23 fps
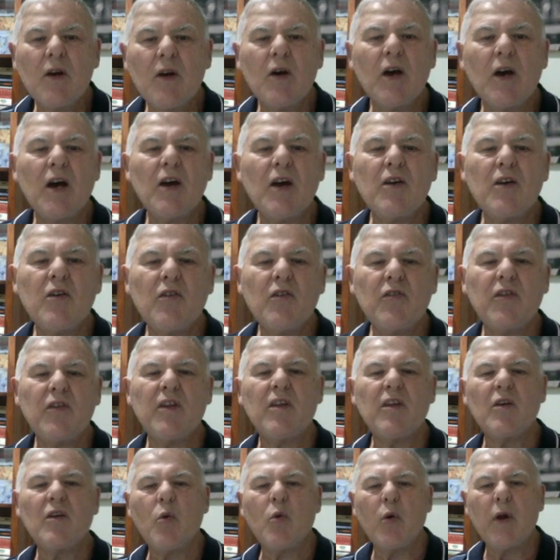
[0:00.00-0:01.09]
using the
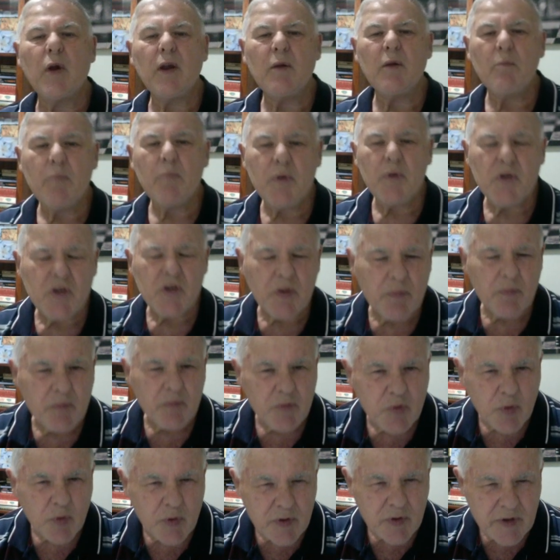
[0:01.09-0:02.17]
queen and bishop
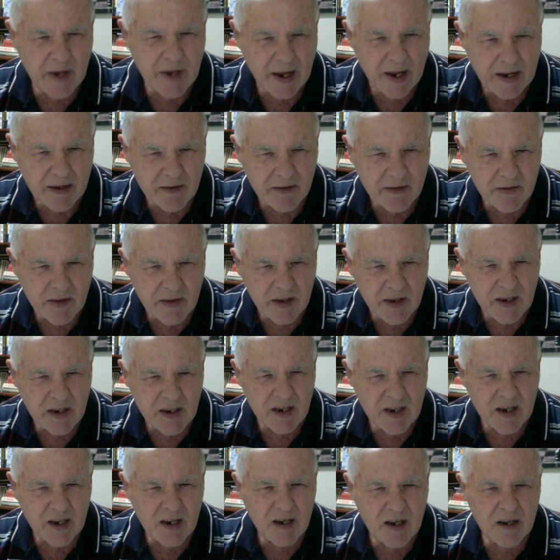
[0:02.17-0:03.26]
to attack
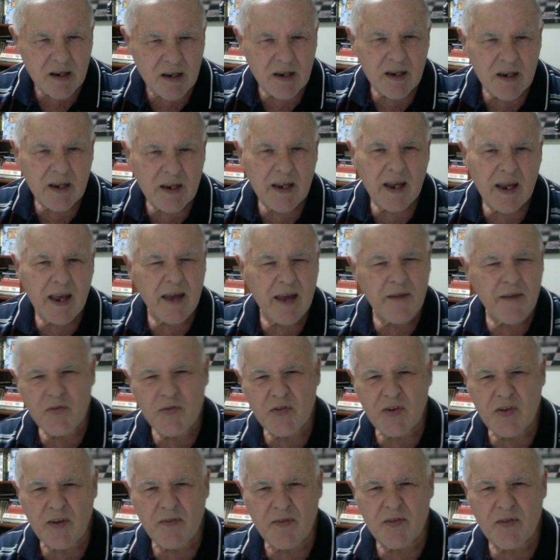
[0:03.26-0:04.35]
the
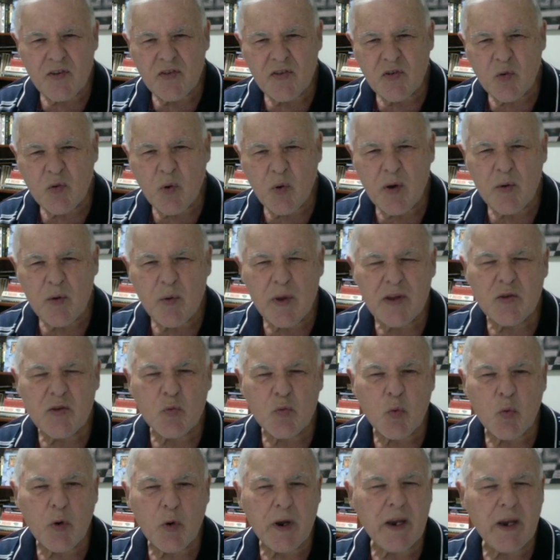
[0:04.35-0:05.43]
f7 square. Well, it's
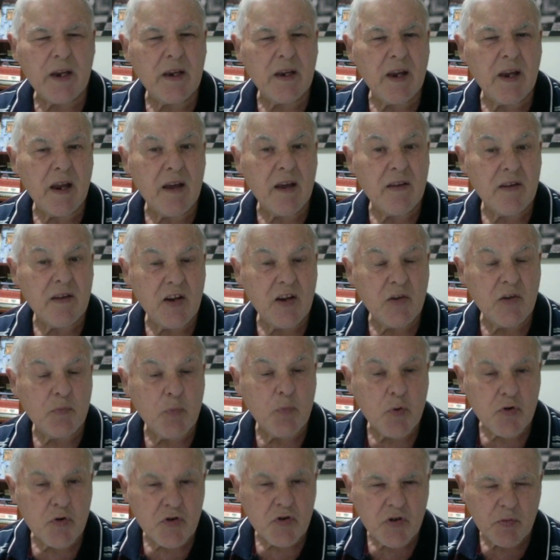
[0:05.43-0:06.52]
weak now that he's
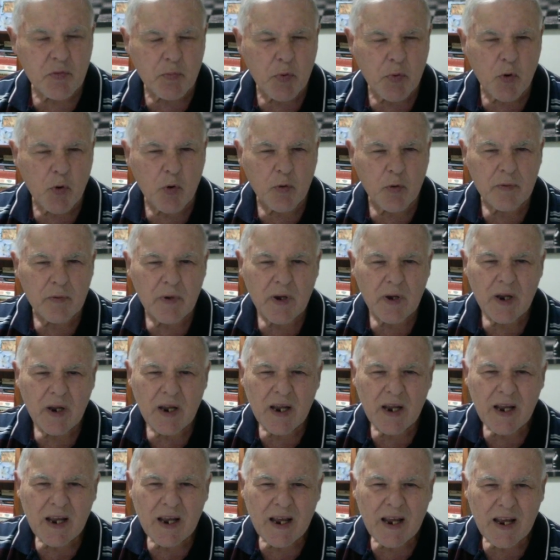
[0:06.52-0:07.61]
pushed the pawn,
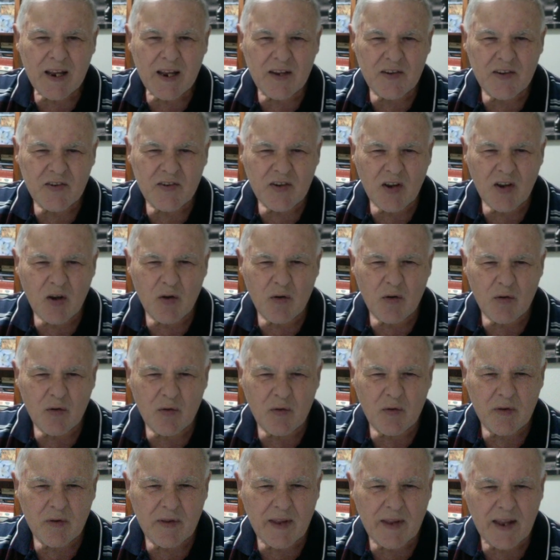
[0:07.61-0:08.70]
and so
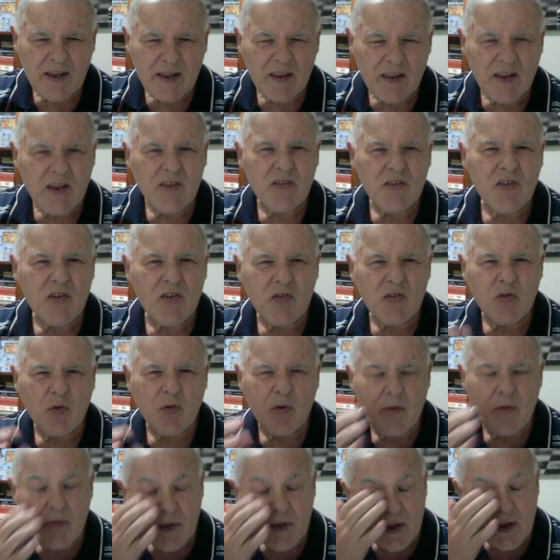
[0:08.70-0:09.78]
these are the sort of
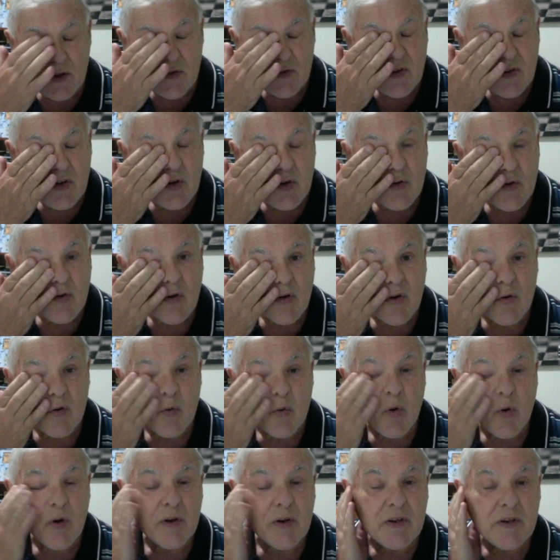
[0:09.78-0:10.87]
things that you've got to
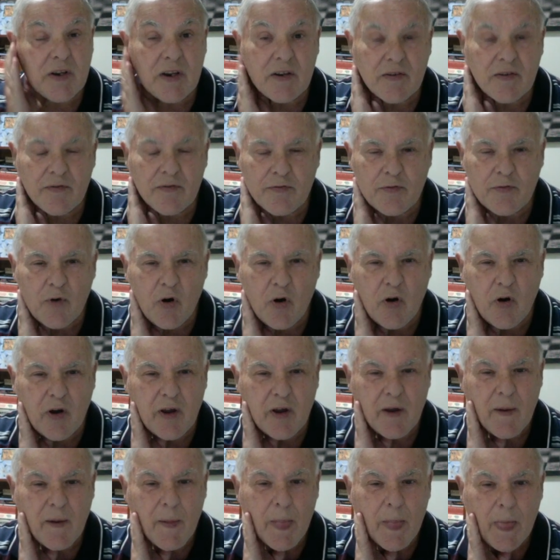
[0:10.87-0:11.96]
identify
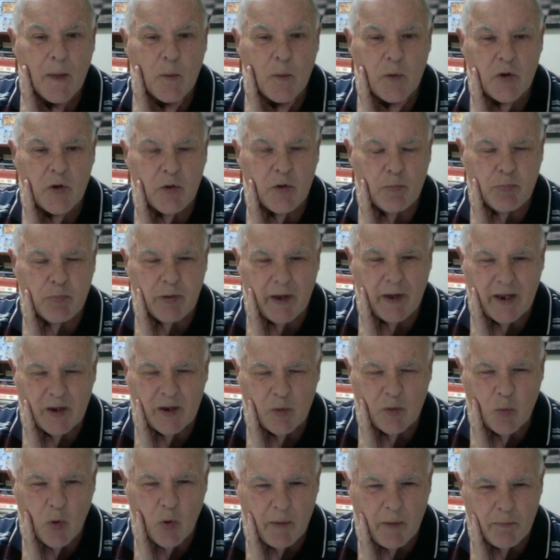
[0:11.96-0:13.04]
when you're playing the white